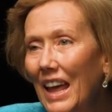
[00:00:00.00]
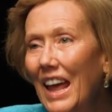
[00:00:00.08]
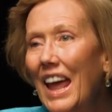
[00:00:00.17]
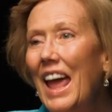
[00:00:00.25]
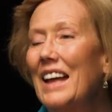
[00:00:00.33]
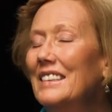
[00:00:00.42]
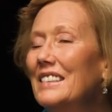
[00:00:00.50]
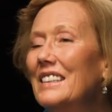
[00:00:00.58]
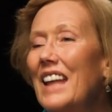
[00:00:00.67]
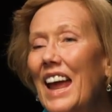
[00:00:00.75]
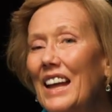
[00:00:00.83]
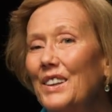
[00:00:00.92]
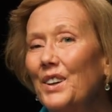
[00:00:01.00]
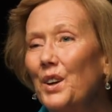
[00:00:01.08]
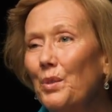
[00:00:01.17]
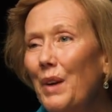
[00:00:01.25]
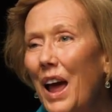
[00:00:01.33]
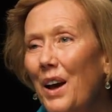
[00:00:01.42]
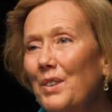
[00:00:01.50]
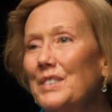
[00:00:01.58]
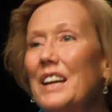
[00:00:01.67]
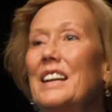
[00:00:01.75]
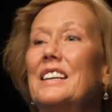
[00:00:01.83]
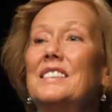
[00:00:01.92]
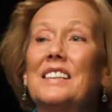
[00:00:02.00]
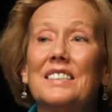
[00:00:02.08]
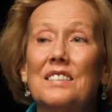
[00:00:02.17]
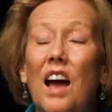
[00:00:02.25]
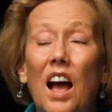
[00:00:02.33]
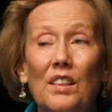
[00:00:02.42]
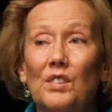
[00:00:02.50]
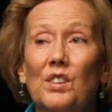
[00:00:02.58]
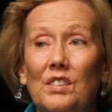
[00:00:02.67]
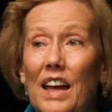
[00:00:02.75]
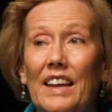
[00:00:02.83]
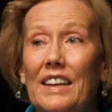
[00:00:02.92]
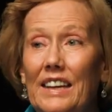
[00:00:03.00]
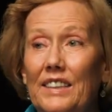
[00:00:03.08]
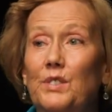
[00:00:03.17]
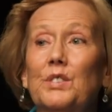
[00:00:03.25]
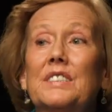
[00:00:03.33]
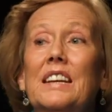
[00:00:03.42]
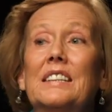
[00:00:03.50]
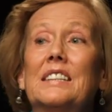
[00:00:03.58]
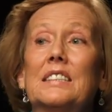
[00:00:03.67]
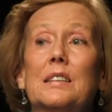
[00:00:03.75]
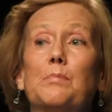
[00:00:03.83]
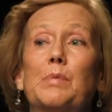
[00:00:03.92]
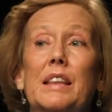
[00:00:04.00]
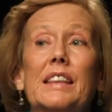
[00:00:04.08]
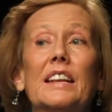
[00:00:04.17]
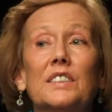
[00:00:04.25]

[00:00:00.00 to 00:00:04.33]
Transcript: and they look around, and it does not look like an interesting discipline. That's